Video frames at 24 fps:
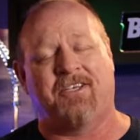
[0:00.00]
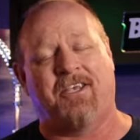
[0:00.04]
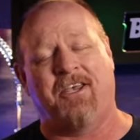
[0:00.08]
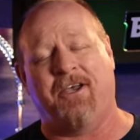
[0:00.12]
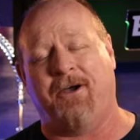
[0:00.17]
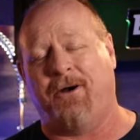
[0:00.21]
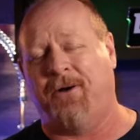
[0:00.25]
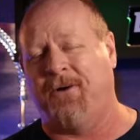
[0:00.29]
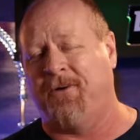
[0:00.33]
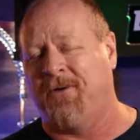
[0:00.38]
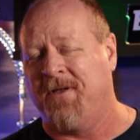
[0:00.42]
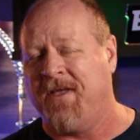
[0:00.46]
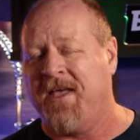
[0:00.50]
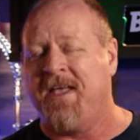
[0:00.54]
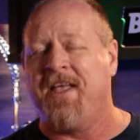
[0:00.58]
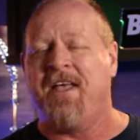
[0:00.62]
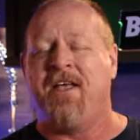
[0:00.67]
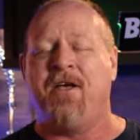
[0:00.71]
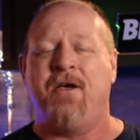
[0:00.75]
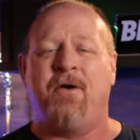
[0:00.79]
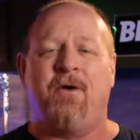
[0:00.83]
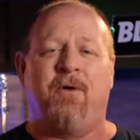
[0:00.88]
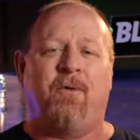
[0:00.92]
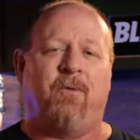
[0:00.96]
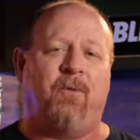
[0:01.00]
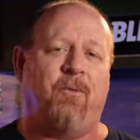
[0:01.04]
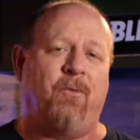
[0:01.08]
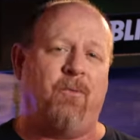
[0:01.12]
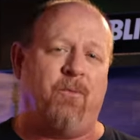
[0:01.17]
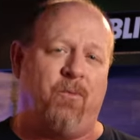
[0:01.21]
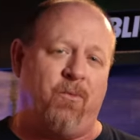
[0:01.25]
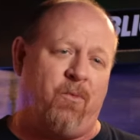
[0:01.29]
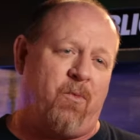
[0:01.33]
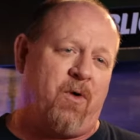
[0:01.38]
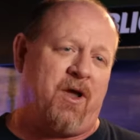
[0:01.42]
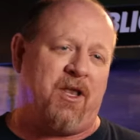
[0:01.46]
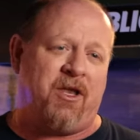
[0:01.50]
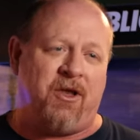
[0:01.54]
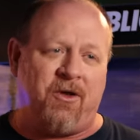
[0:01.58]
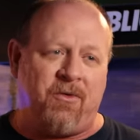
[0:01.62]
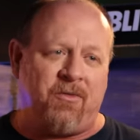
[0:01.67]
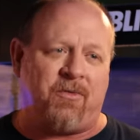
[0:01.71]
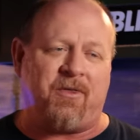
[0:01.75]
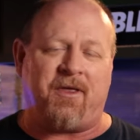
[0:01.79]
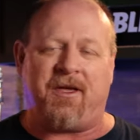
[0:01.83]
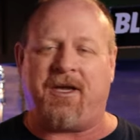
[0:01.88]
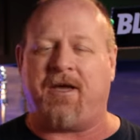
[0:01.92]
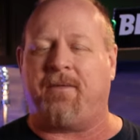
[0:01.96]
so when
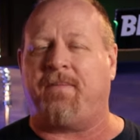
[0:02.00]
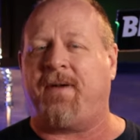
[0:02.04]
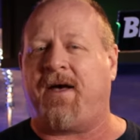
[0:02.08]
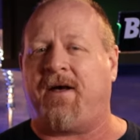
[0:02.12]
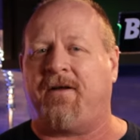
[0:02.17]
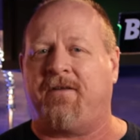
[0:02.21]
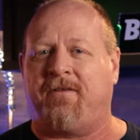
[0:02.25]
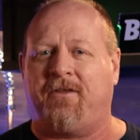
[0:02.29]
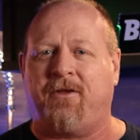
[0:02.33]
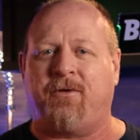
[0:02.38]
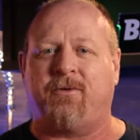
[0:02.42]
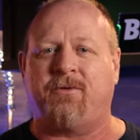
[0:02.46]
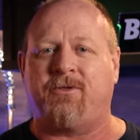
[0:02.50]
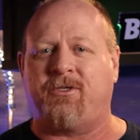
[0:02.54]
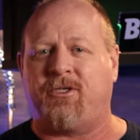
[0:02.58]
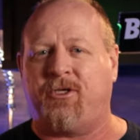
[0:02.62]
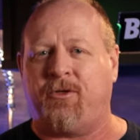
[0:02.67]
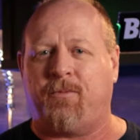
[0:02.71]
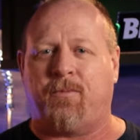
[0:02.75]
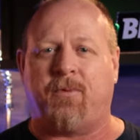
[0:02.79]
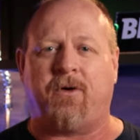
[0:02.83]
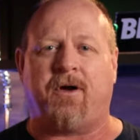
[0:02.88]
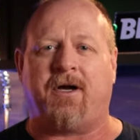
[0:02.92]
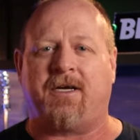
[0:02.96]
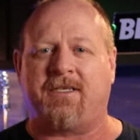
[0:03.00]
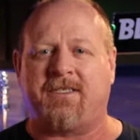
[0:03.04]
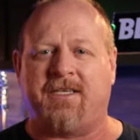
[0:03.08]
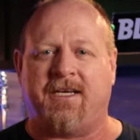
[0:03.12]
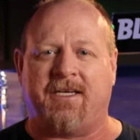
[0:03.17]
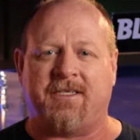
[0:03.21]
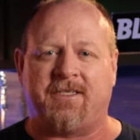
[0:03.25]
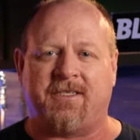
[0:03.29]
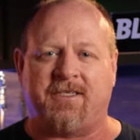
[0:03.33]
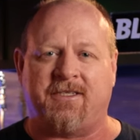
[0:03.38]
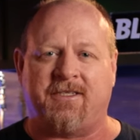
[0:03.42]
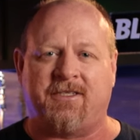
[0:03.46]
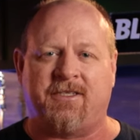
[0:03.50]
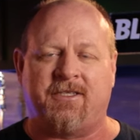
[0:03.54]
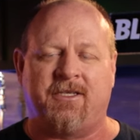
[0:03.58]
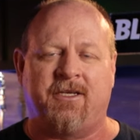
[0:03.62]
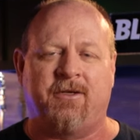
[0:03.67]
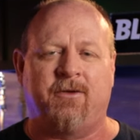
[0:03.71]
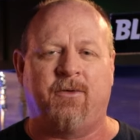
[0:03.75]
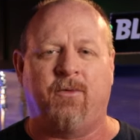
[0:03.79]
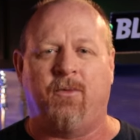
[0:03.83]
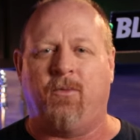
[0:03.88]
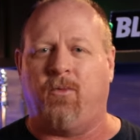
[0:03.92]
you think about those two processes,